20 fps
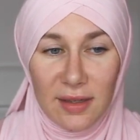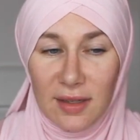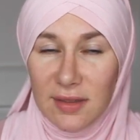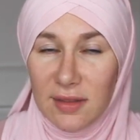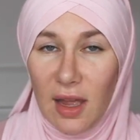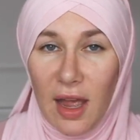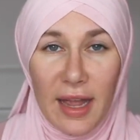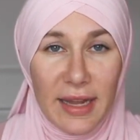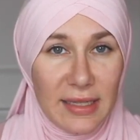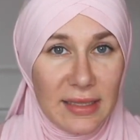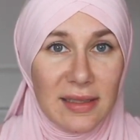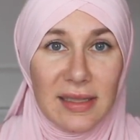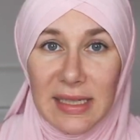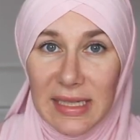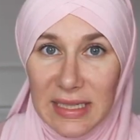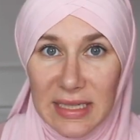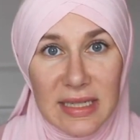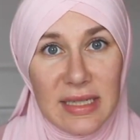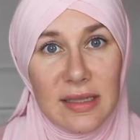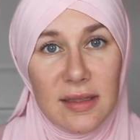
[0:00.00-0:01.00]
because I
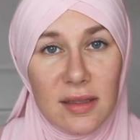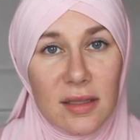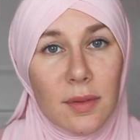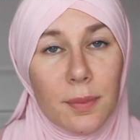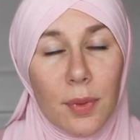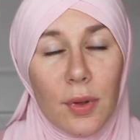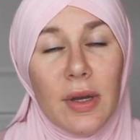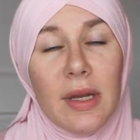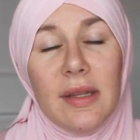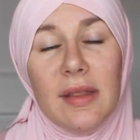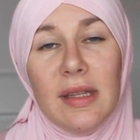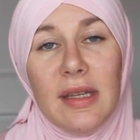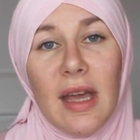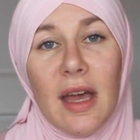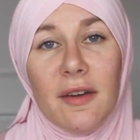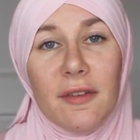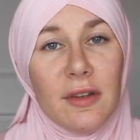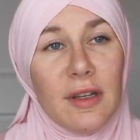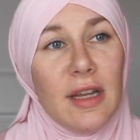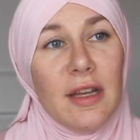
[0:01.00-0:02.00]
need to put in the
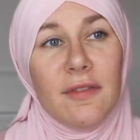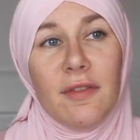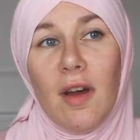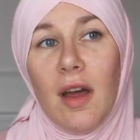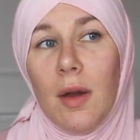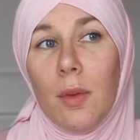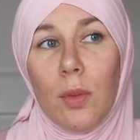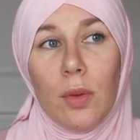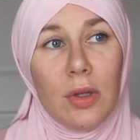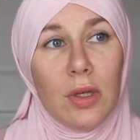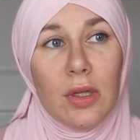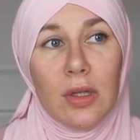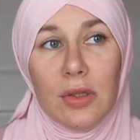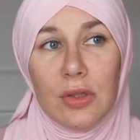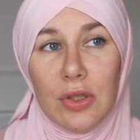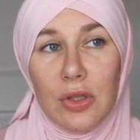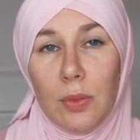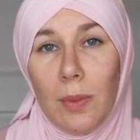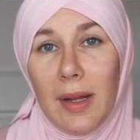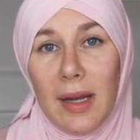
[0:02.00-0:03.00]
effort if I want to
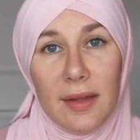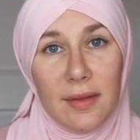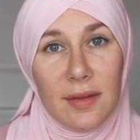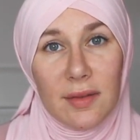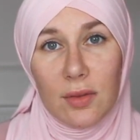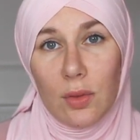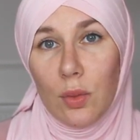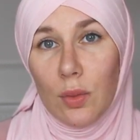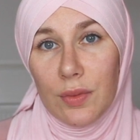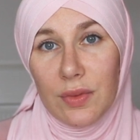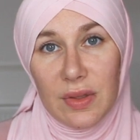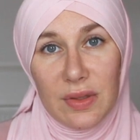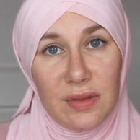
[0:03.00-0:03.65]
do well in this course,